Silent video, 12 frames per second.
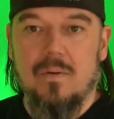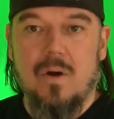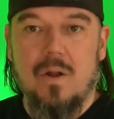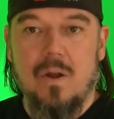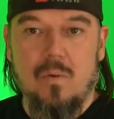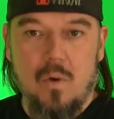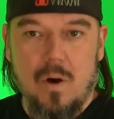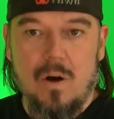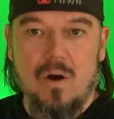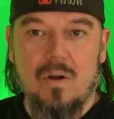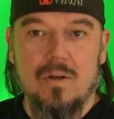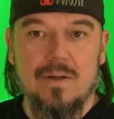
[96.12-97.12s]
on a
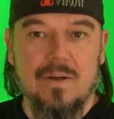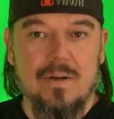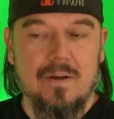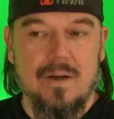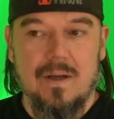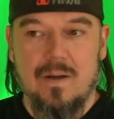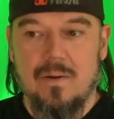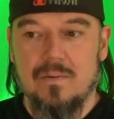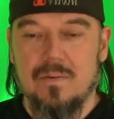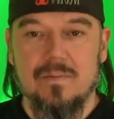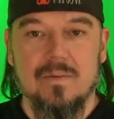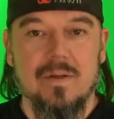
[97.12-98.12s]
wall. You can, you know,
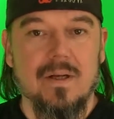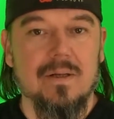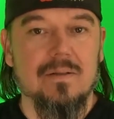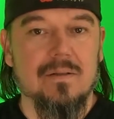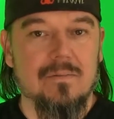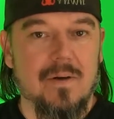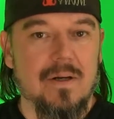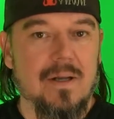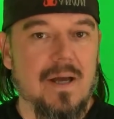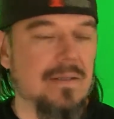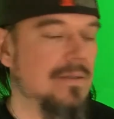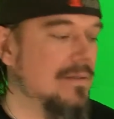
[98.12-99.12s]
it's very
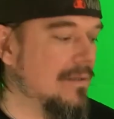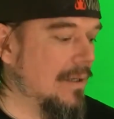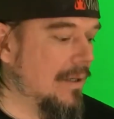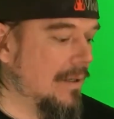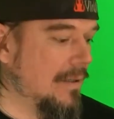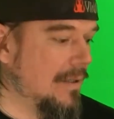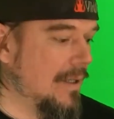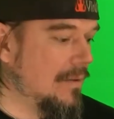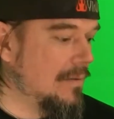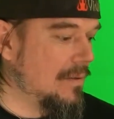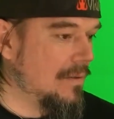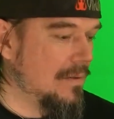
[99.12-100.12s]
nice in that
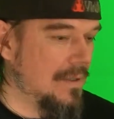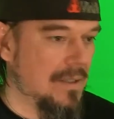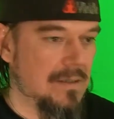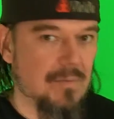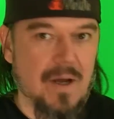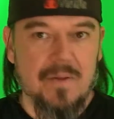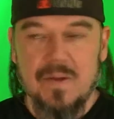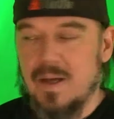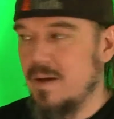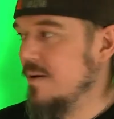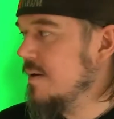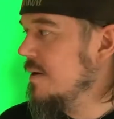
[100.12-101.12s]
sense. But
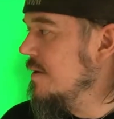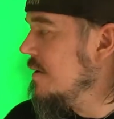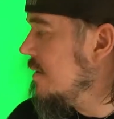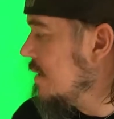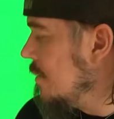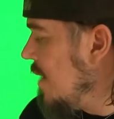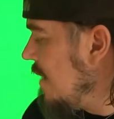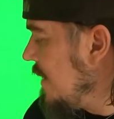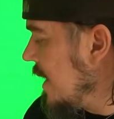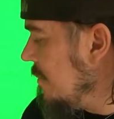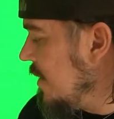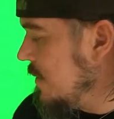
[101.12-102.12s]
the bad
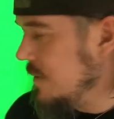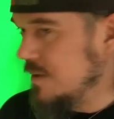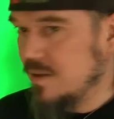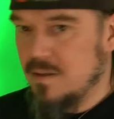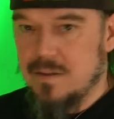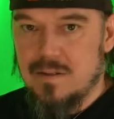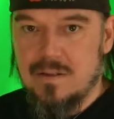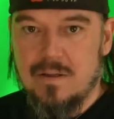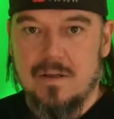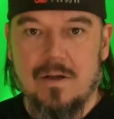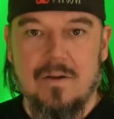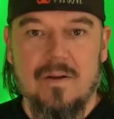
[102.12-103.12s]
thing about it is
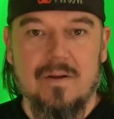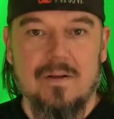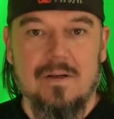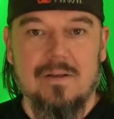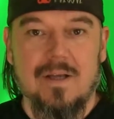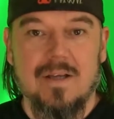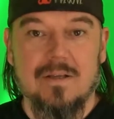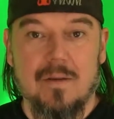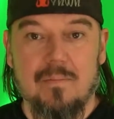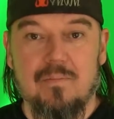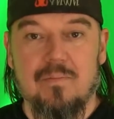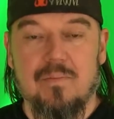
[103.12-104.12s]
it takes
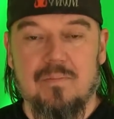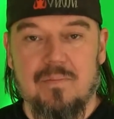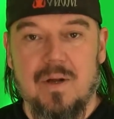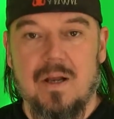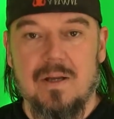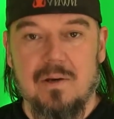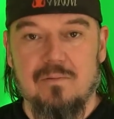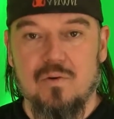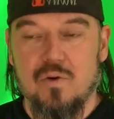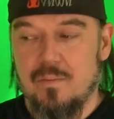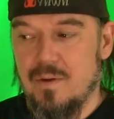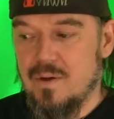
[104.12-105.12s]
up a lot of
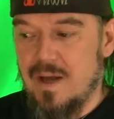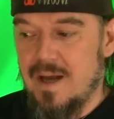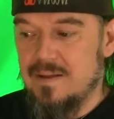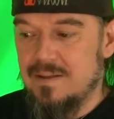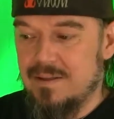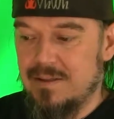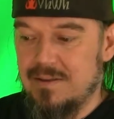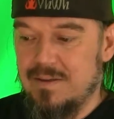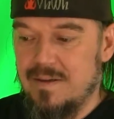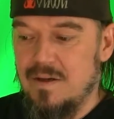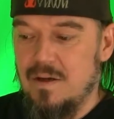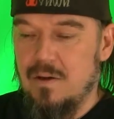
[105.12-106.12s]
room. You can't
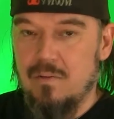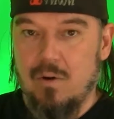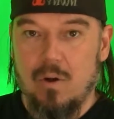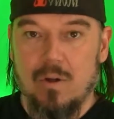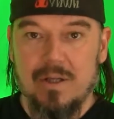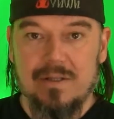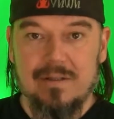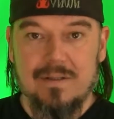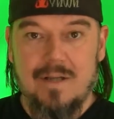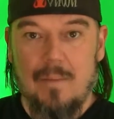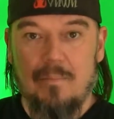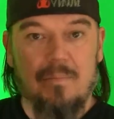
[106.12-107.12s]
roll it
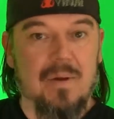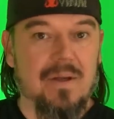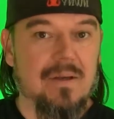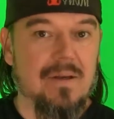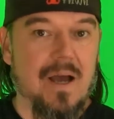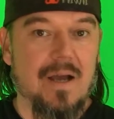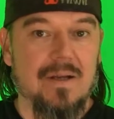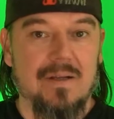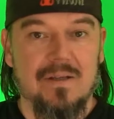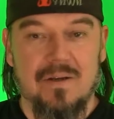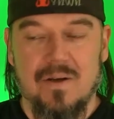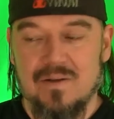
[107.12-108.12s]
up and hide
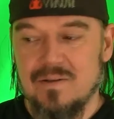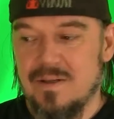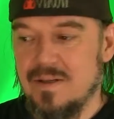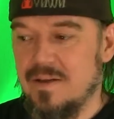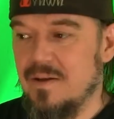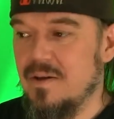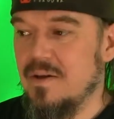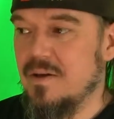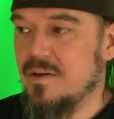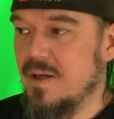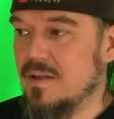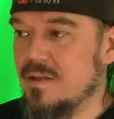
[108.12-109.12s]
it, you know.
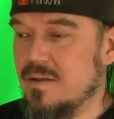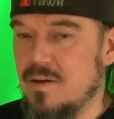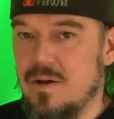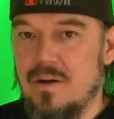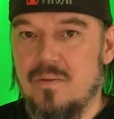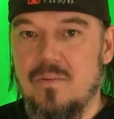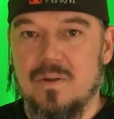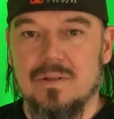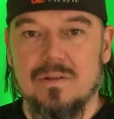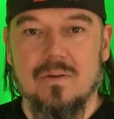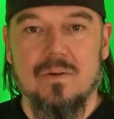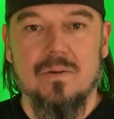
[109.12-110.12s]
That's what's
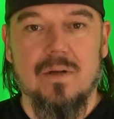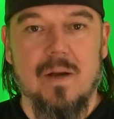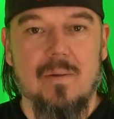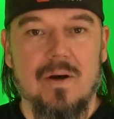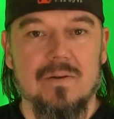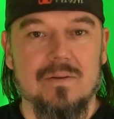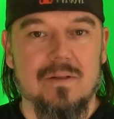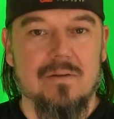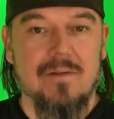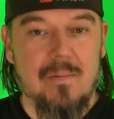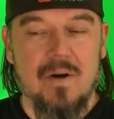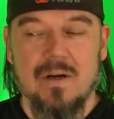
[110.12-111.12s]
so good about the
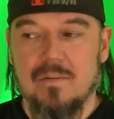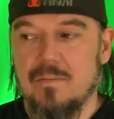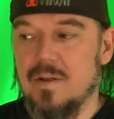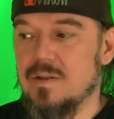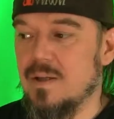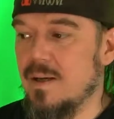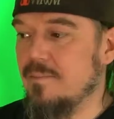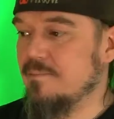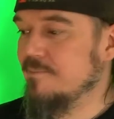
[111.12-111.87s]
fabric. But